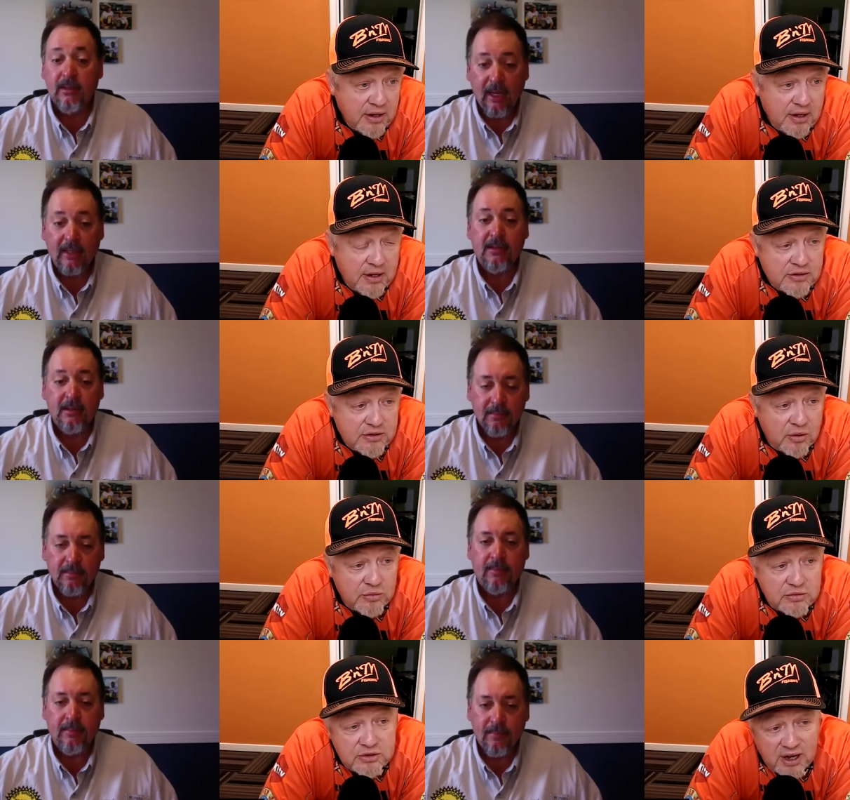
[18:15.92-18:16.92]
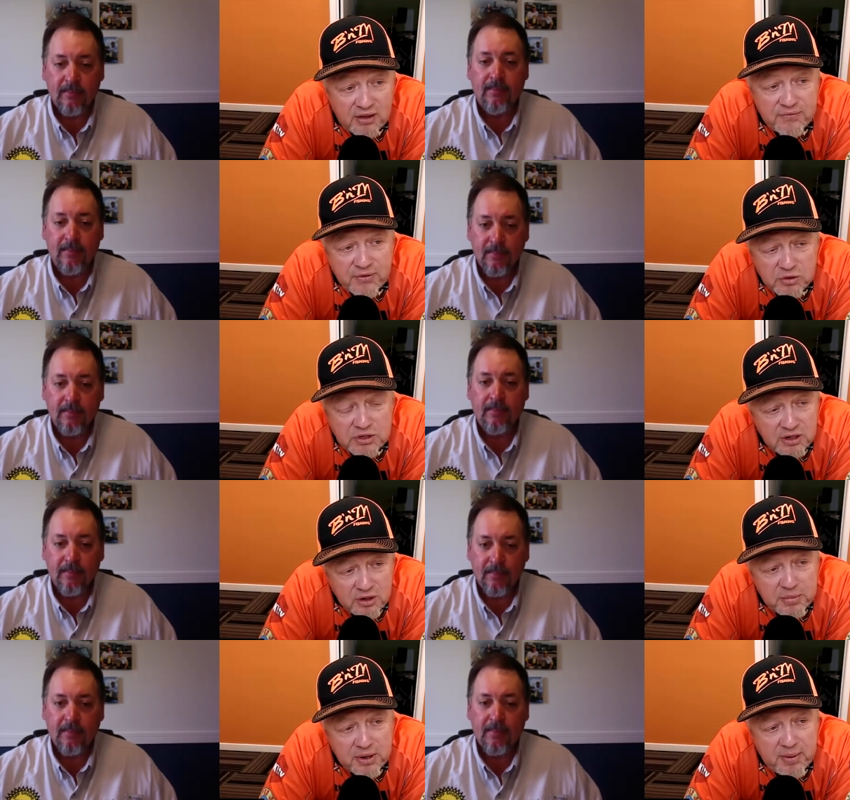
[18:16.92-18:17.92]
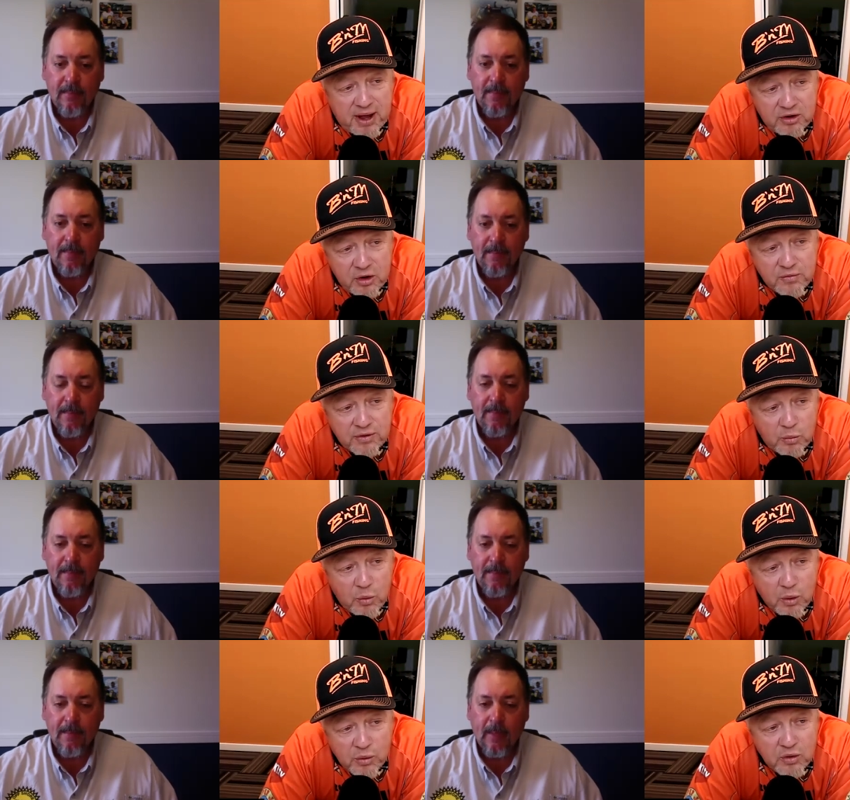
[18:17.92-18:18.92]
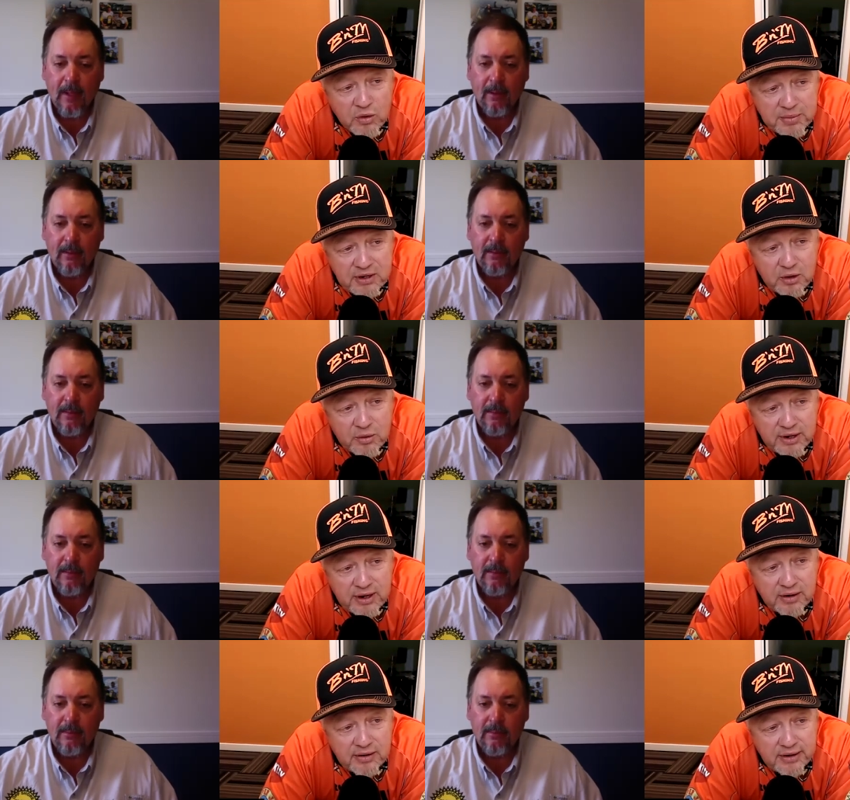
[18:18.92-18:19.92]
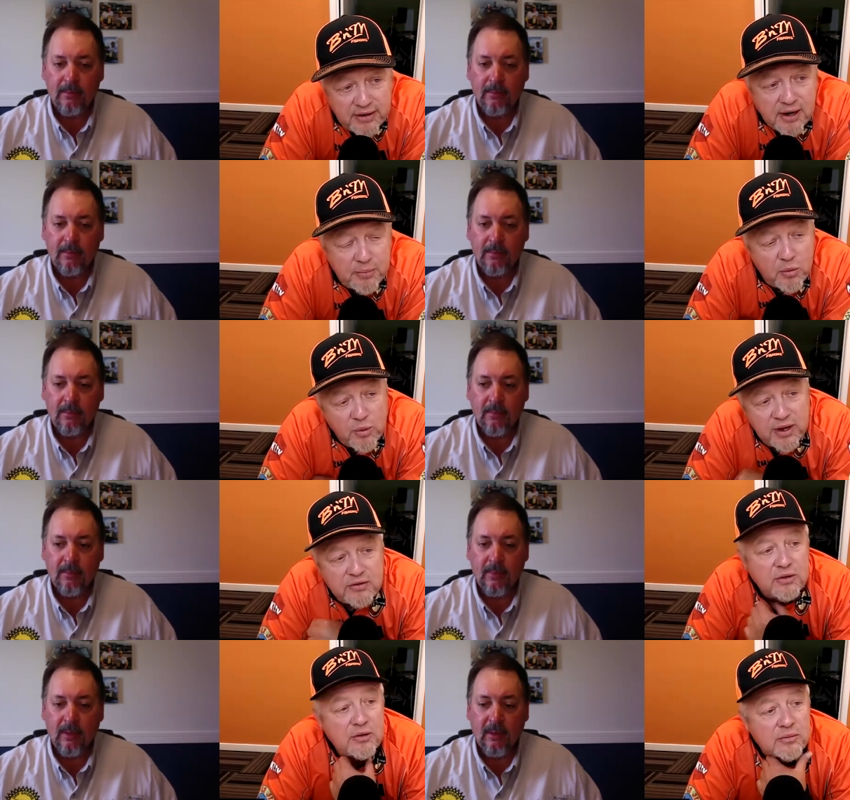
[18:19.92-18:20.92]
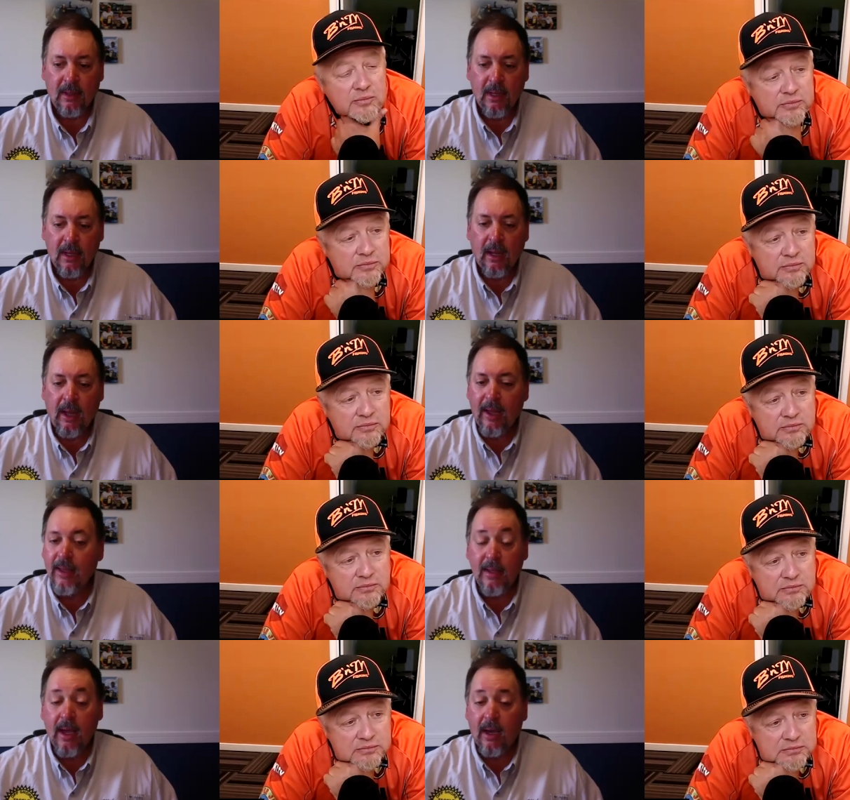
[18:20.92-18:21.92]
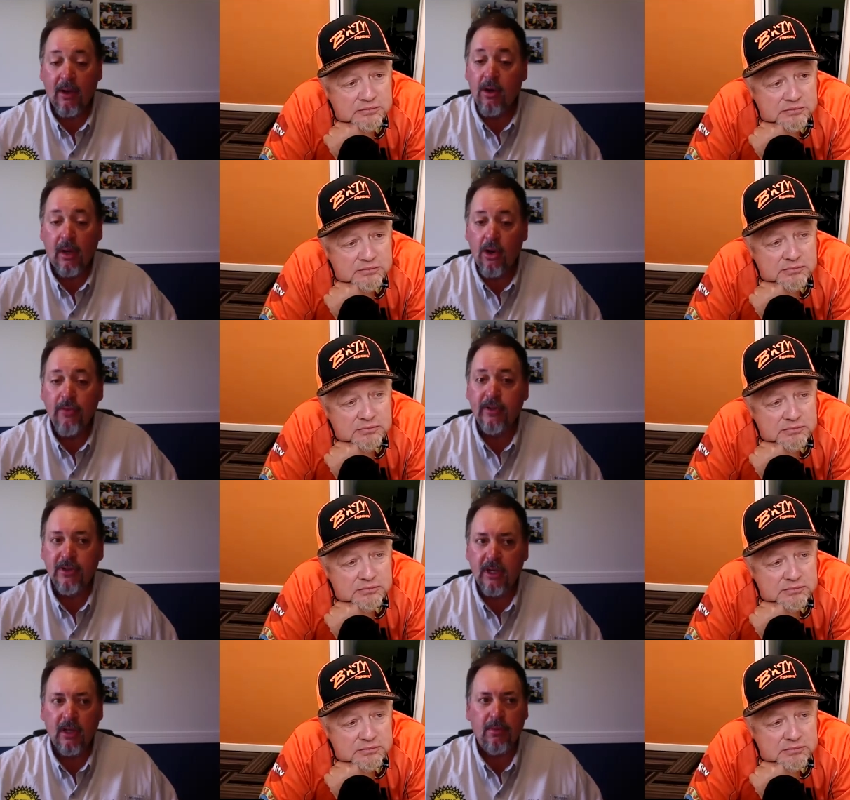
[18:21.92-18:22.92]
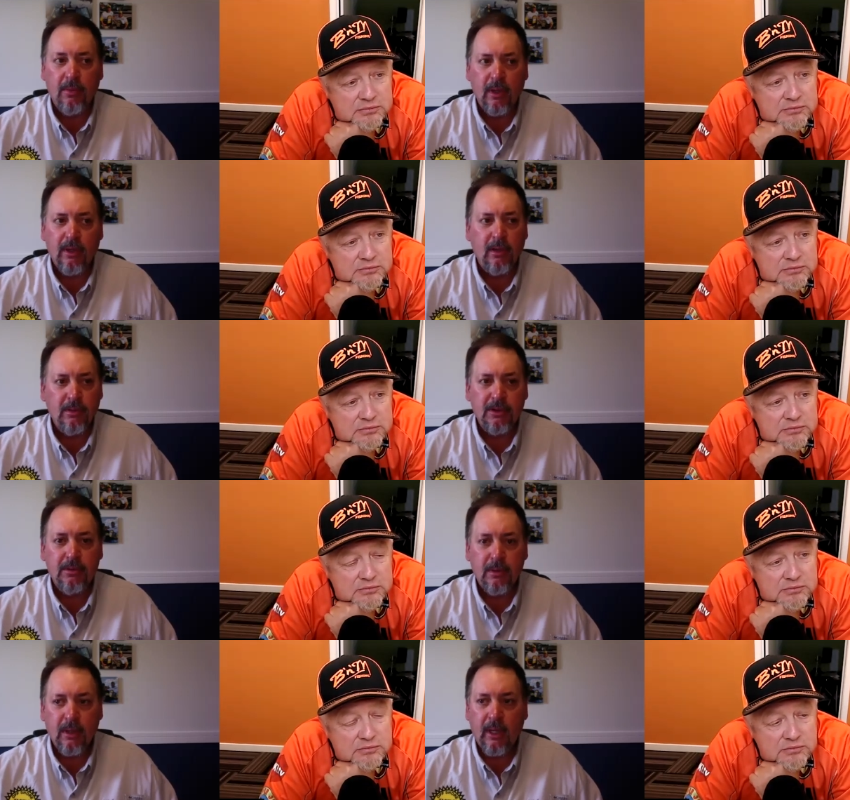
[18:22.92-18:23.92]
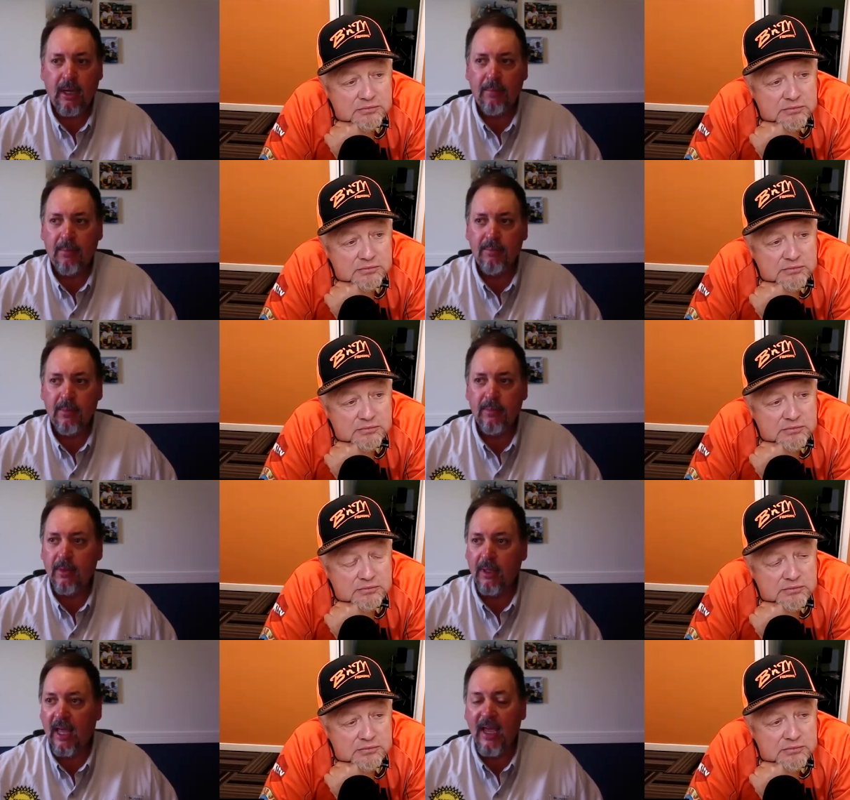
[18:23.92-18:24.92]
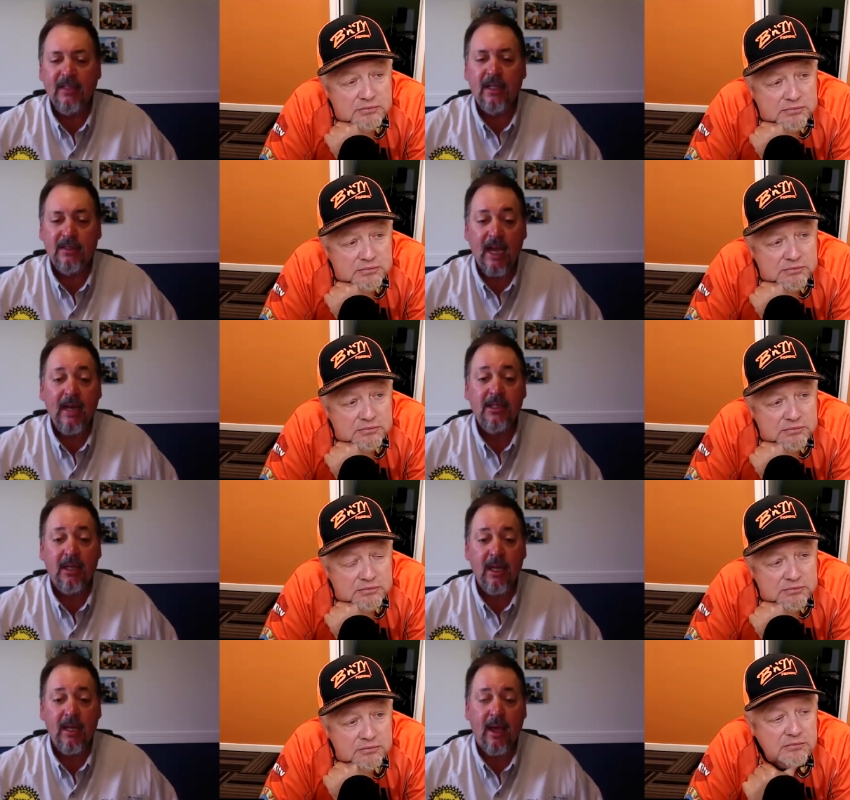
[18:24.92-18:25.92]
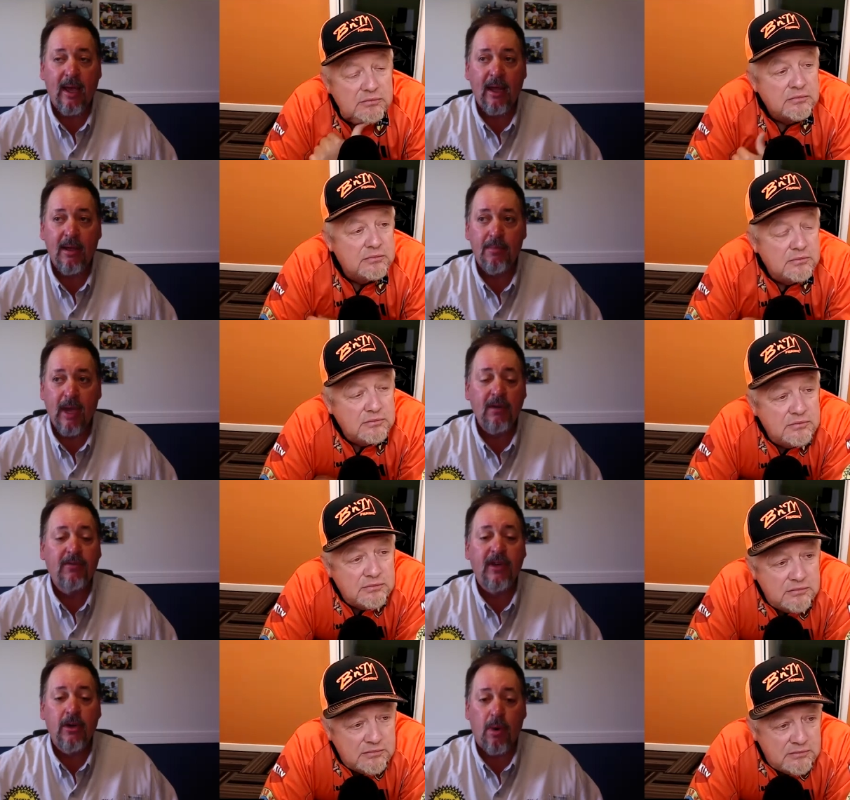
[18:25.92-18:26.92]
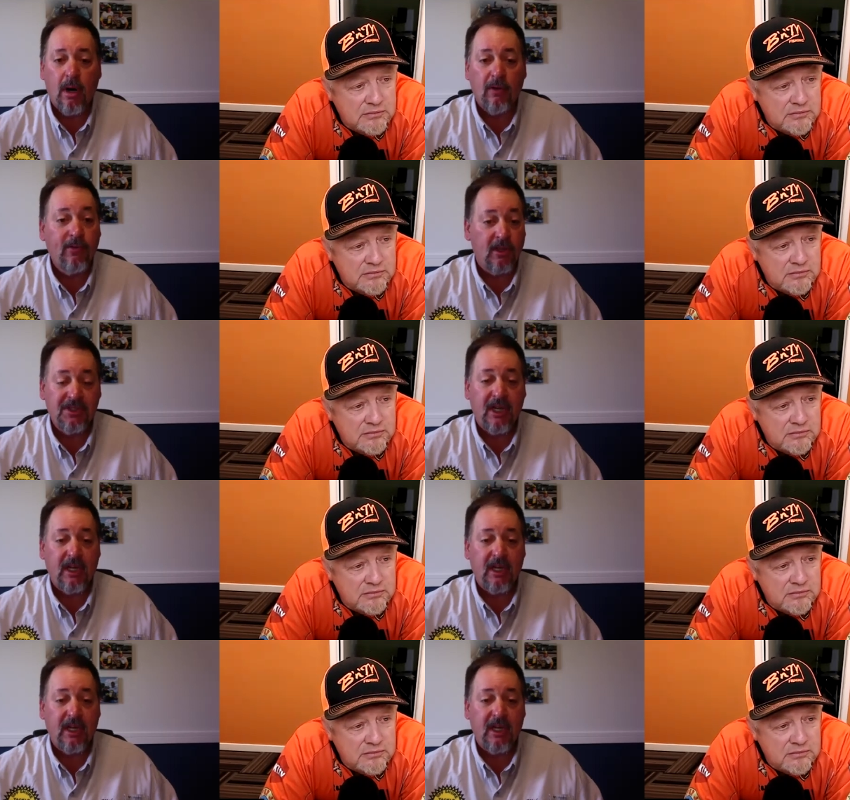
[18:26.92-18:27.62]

Speaker 1: yes. So tell the folks a little bit about Hoover and what we're going to be doing here in a couple weeks.
Speaker 2: Yeah, Hoover's another one of those. Um, like it's it's actually a main feed water for the city